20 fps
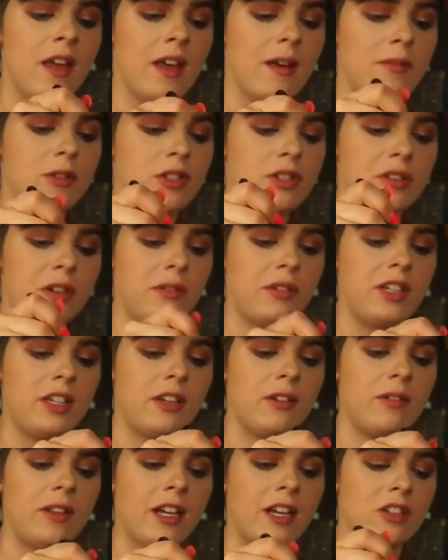It was so
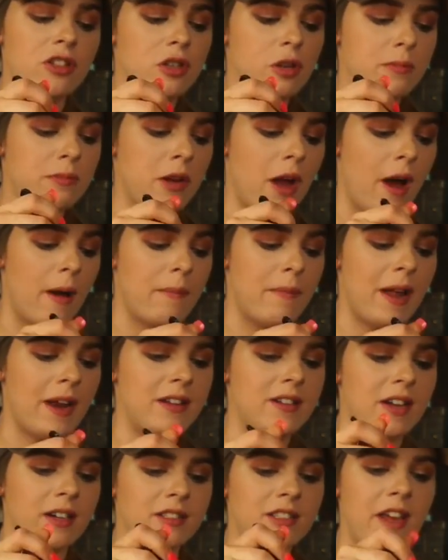cute, like a tube top out
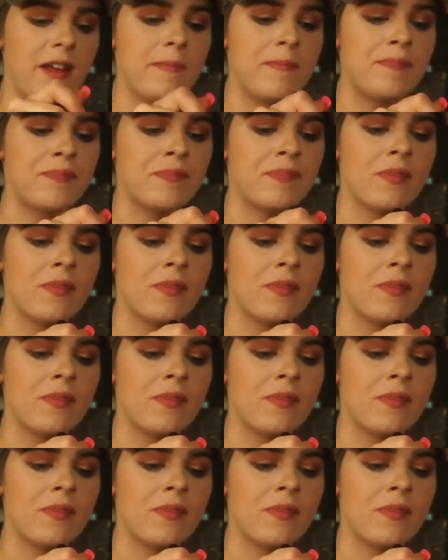of duct tape.